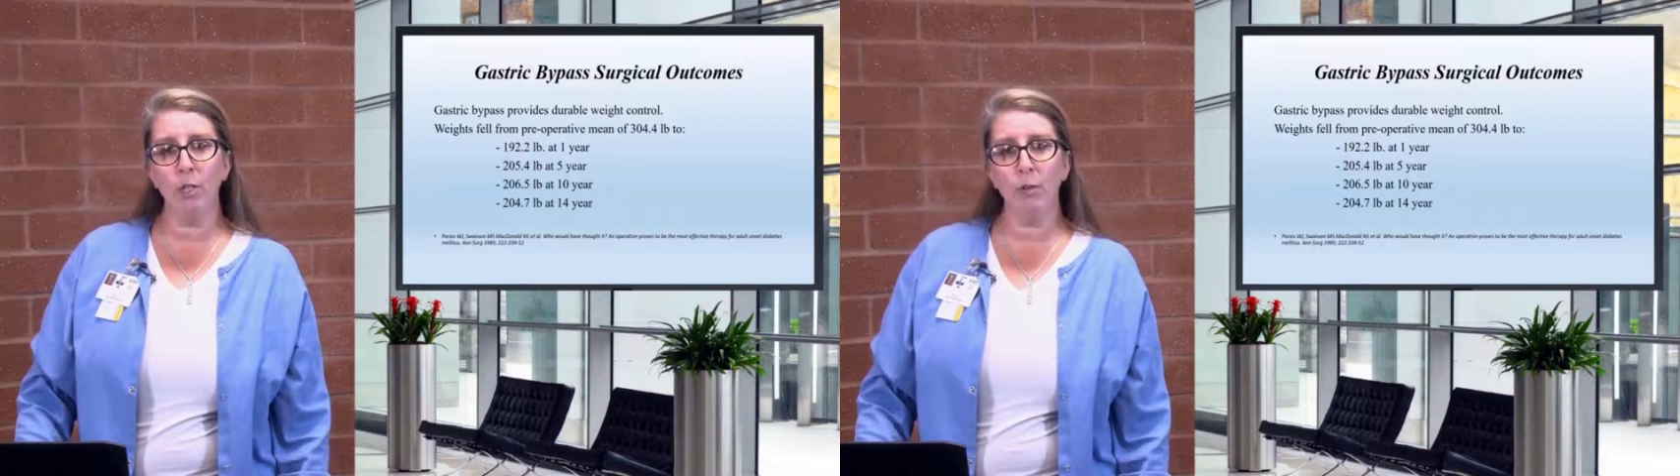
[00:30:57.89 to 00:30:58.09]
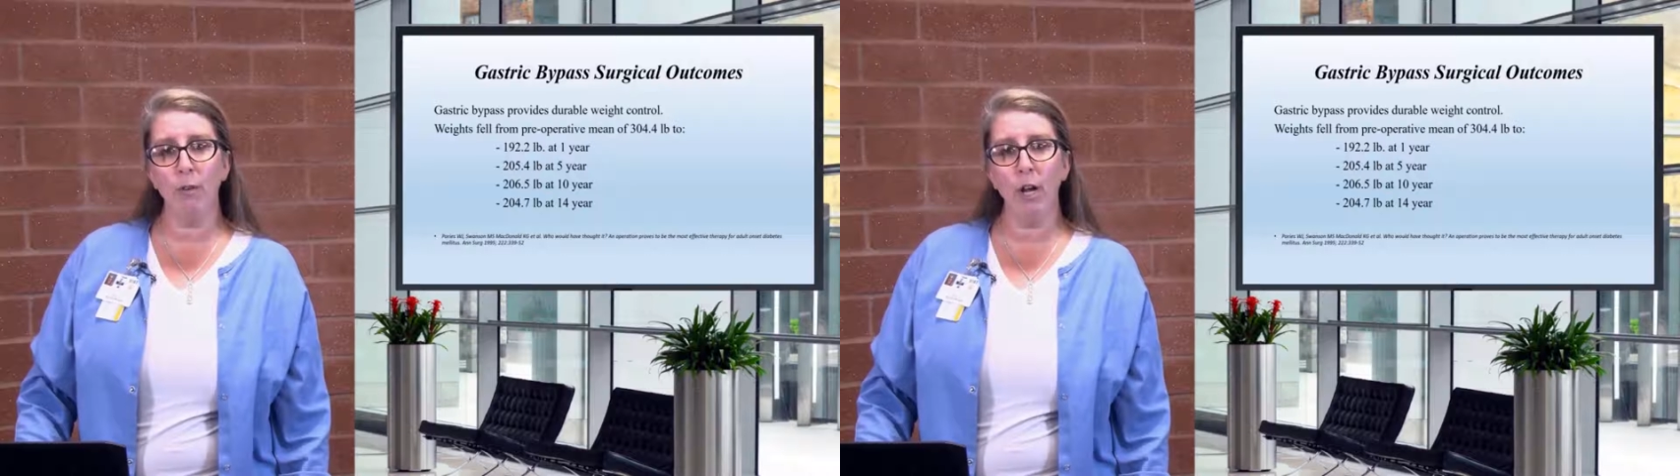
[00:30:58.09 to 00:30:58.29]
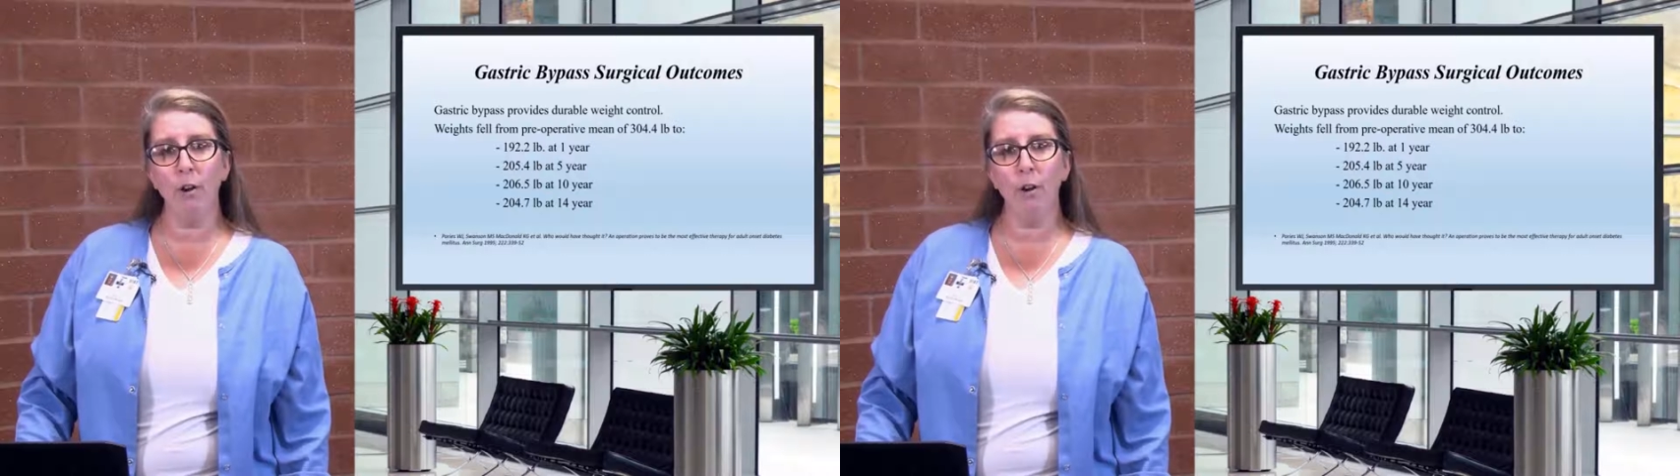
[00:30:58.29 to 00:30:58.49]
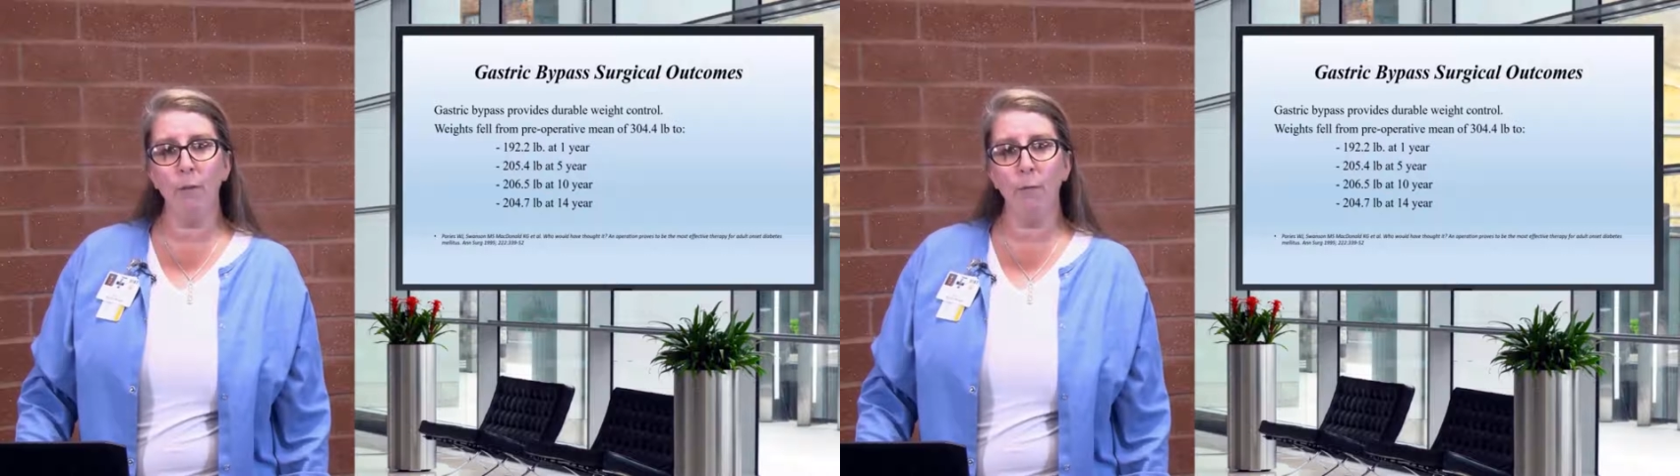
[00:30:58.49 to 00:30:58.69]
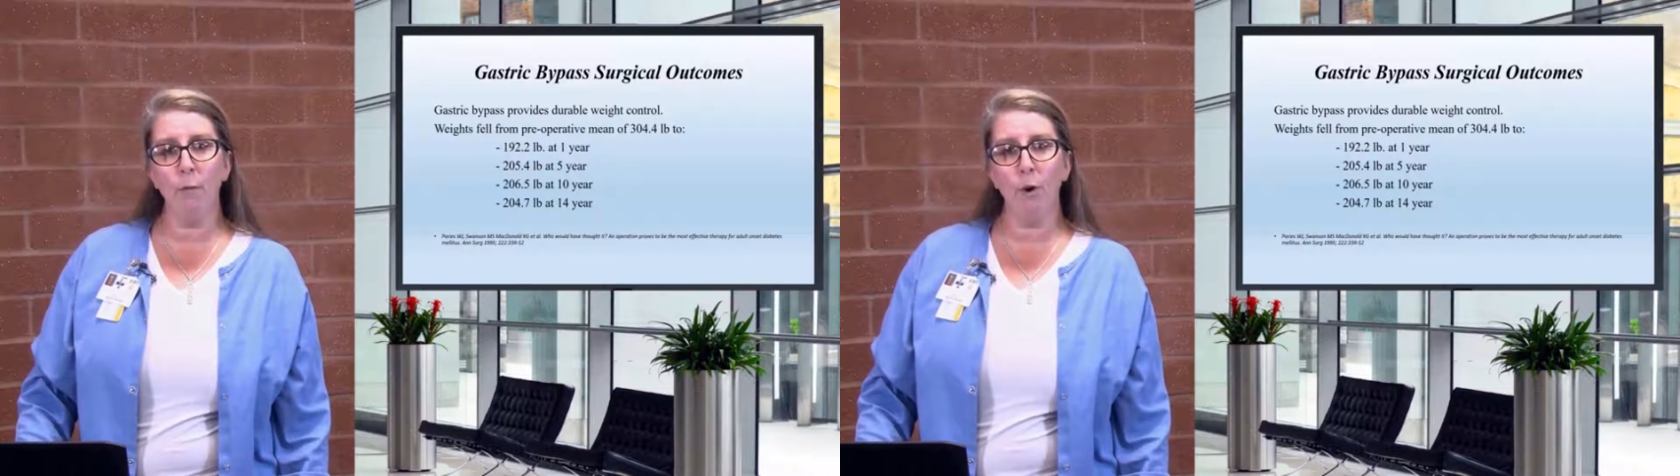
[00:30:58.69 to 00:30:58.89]
was
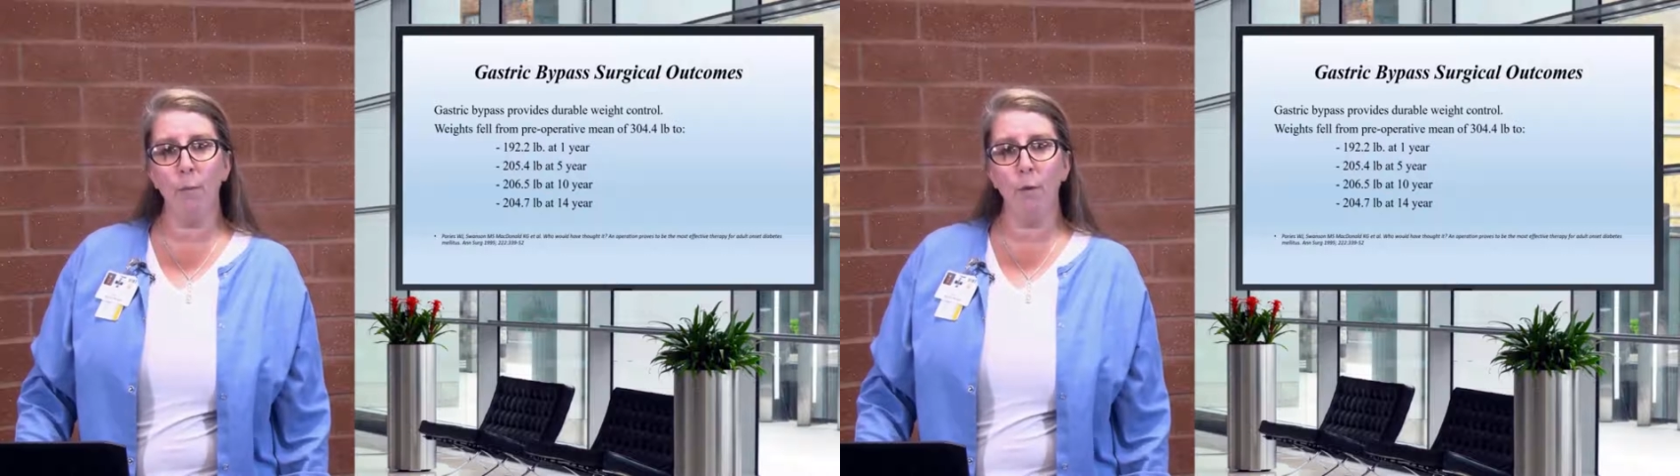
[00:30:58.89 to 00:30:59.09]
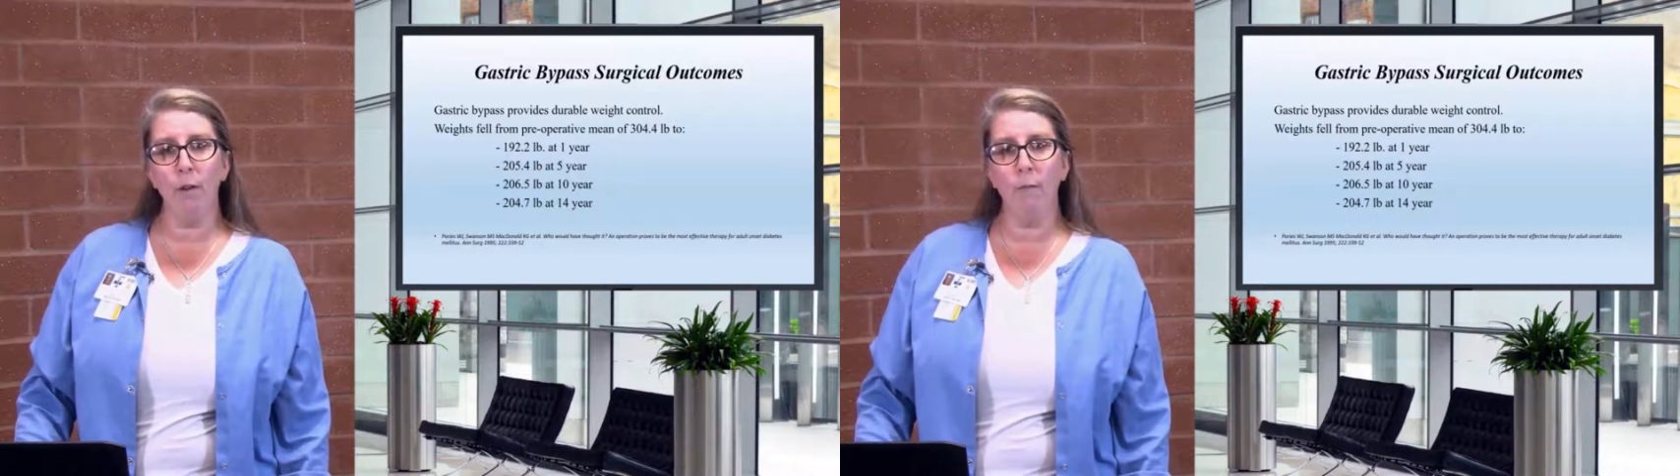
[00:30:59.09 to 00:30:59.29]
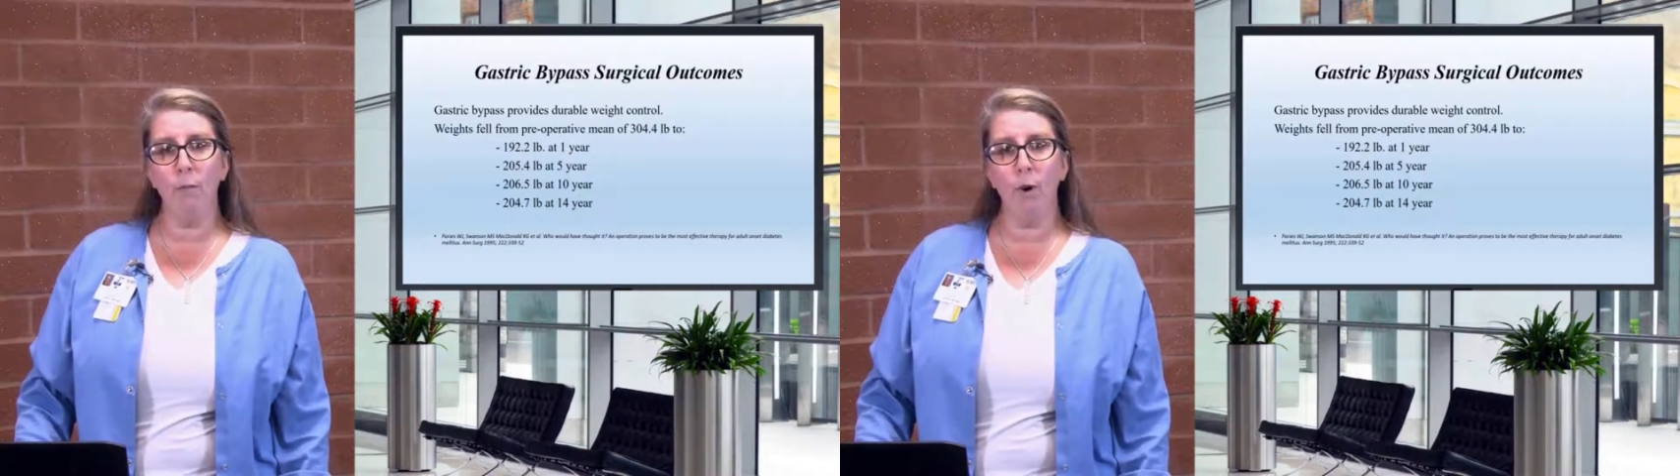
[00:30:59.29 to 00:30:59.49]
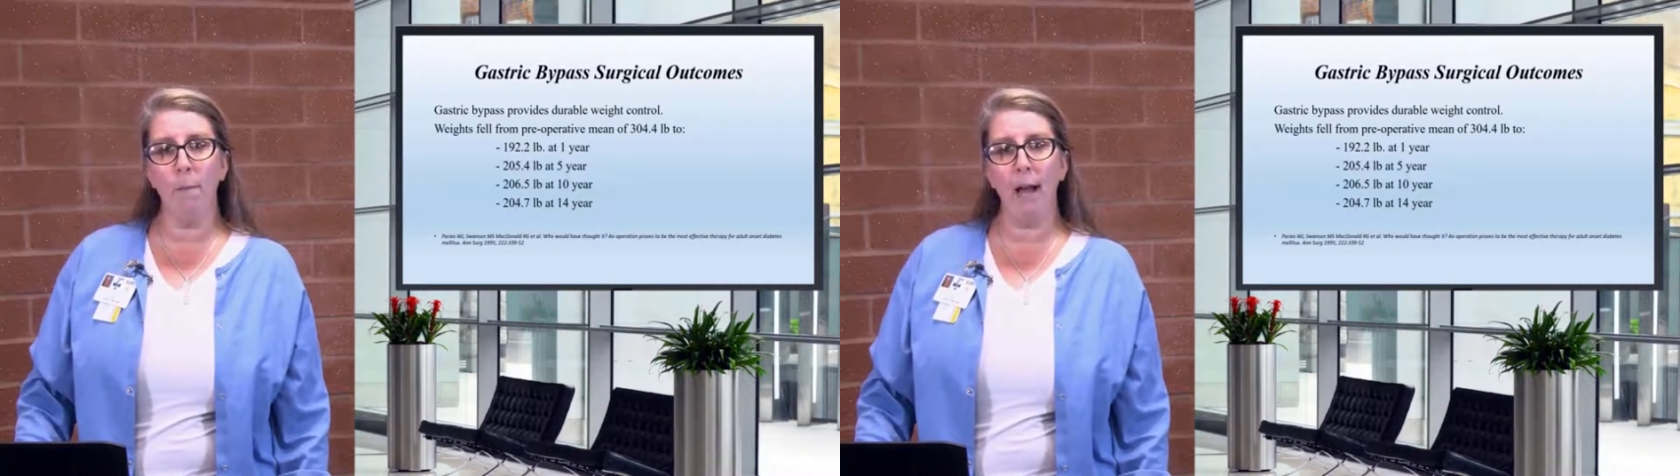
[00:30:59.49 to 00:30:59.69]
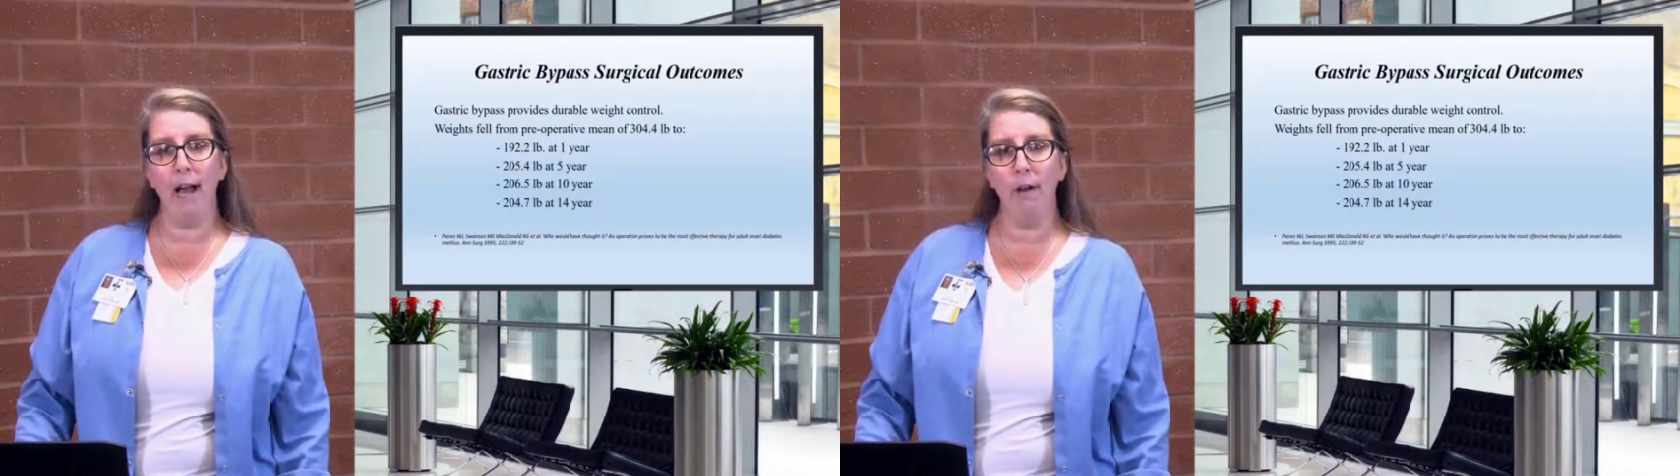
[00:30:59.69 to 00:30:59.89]

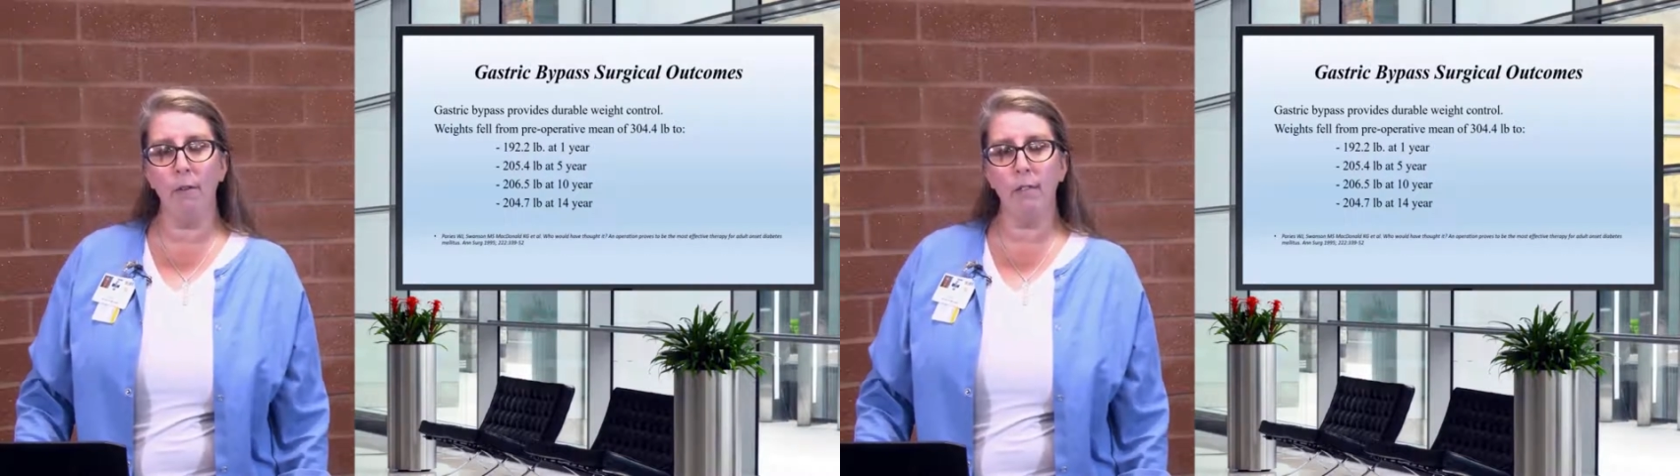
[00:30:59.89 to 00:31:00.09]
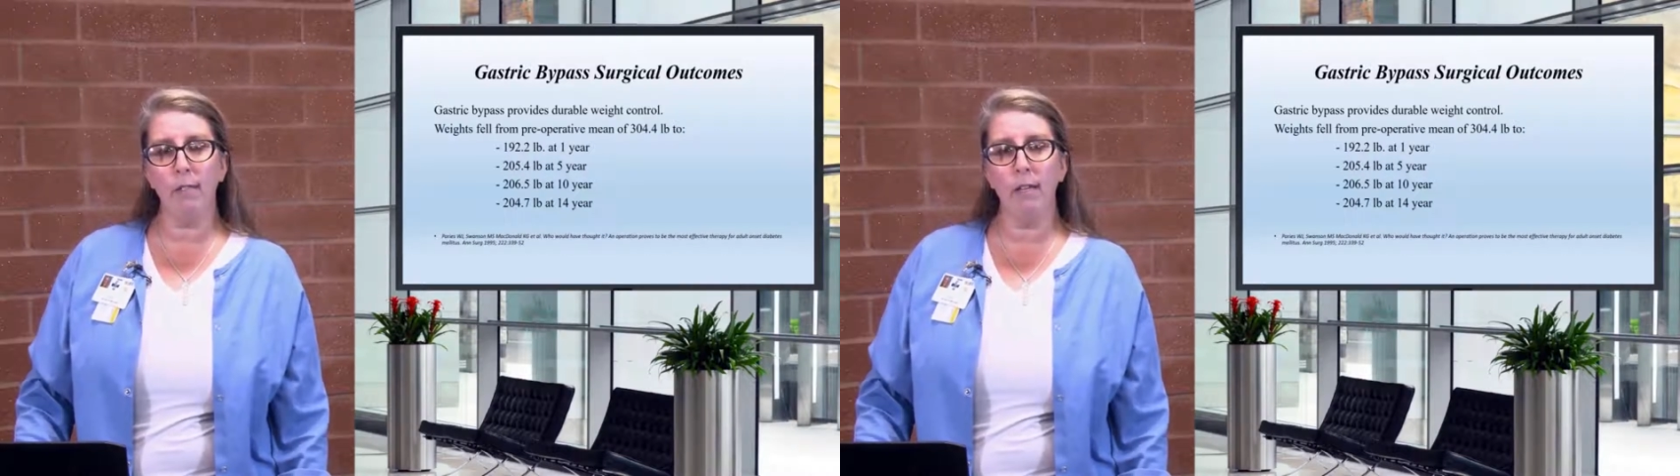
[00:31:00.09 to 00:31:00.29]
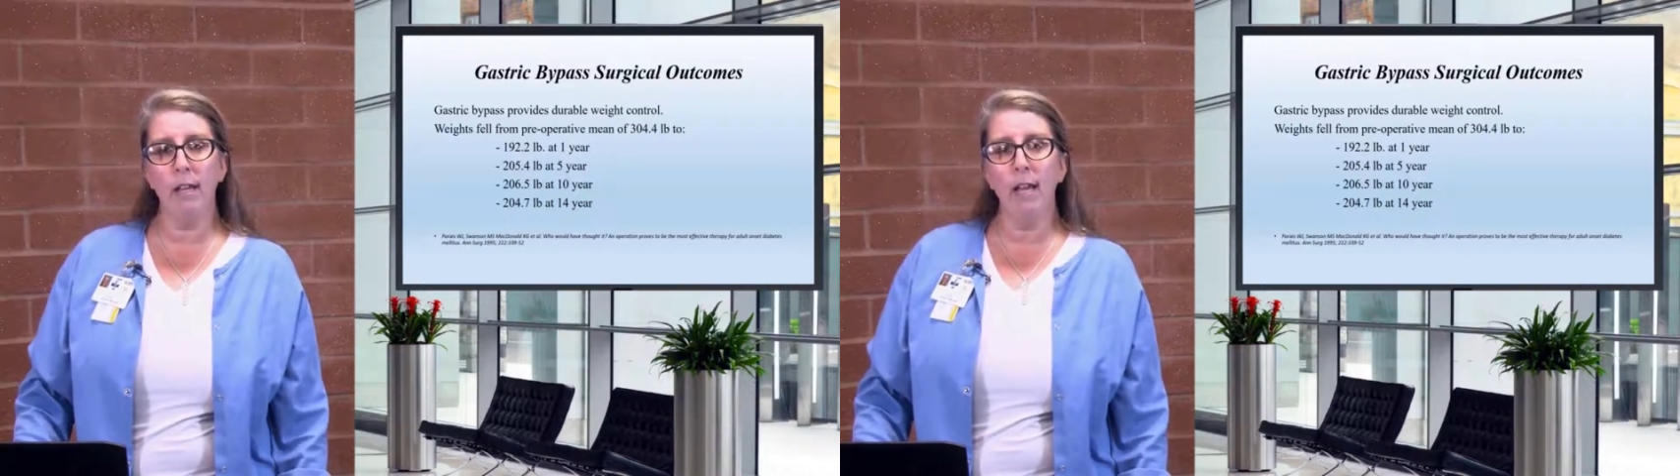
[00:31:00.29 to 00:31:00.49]
304.4 pounds.